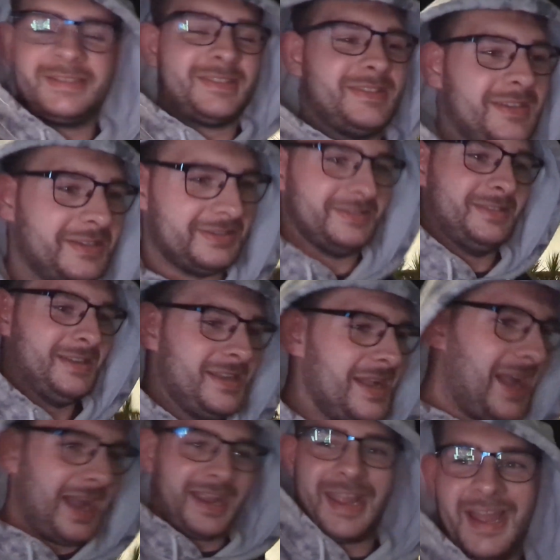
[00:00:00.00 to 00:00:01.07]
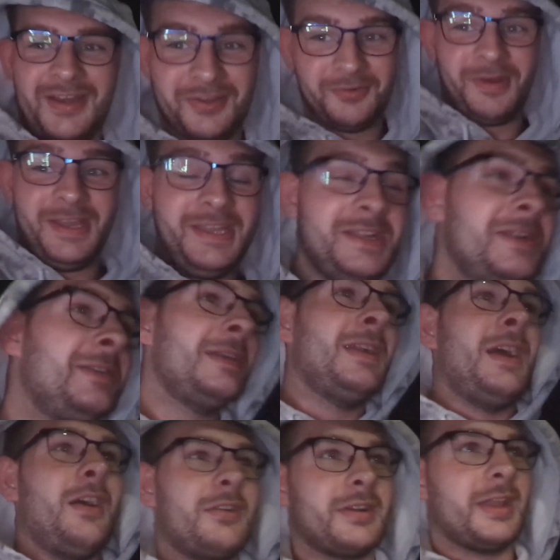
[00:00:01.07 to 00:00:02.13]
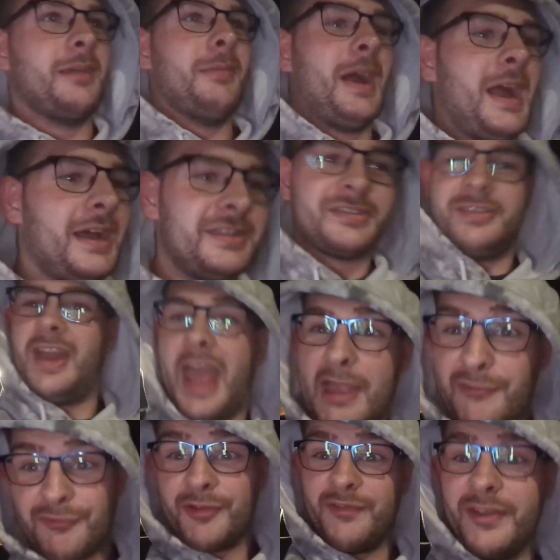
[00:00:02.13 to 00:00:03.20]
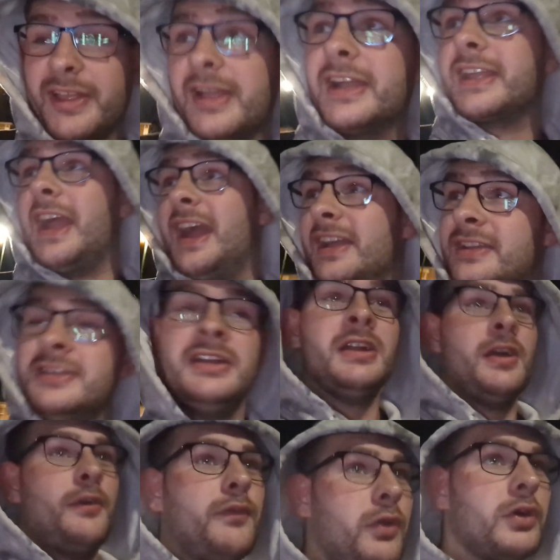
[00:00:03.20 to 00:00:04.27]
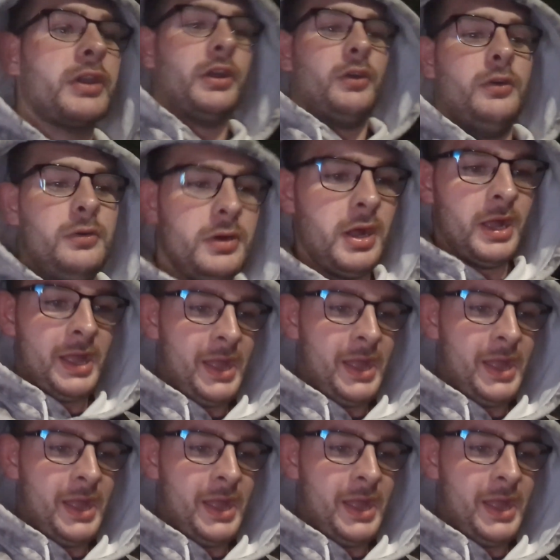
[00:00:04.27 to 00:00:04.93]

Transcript: So I cannot wait. I'm gonna get my hands on everything I can, vlog it all,